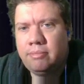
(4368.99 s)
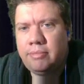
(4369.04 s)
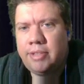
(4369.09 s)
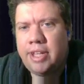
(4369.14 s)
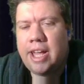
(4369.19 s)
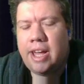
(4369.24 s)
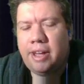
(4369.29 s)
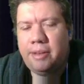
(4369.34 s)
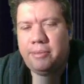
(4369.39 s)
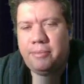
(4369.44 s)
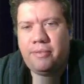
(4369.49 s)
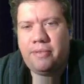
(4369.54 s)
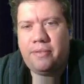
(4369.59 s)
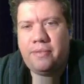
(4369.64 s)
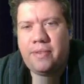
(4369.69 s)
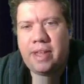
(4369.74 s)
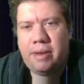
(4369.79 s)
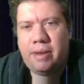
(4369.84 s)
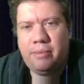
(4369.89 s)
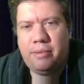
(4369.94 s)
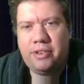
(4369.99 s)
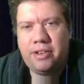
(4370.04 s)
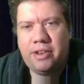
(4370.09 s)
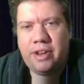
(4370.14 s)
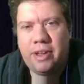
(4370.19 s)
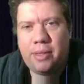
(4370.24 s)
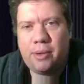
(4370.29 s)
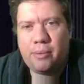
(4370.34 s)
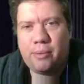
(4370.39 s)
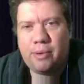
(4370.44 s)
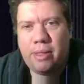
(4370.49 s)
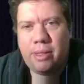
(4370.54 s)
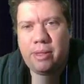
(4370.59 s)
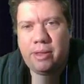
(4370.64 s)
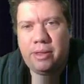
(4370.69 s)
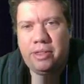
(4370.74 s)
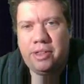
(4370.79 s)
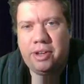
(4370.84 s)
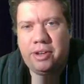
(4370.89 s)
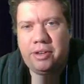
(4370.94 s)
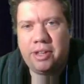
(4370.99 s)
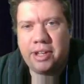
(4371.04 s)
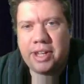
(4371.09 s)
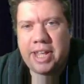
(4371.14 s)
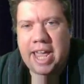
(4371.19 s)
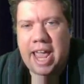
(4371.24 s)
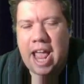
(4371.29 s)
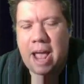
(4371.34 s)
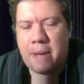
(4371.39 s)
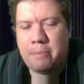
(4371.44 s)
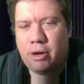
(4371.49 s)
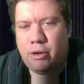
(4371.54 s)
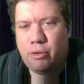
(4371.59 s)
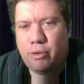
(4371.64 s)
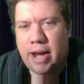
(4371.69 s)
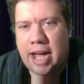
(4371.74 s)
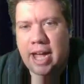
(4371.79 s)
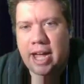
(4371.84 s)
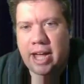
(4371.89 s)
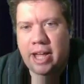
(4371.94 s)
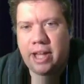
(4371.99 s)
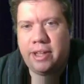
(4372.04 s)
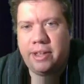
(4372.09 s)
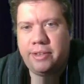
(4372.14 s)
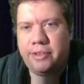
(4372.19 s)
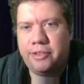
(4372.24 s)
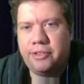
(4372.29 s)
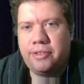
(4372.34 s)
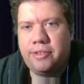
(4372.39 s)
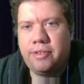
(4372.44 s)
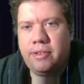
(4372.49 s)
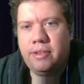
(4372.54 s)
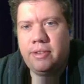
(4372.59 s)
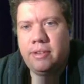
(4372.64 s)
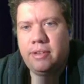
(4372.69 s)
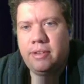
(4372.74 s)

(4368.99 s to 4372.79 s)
Yeah, Fit was another one of the camo guys.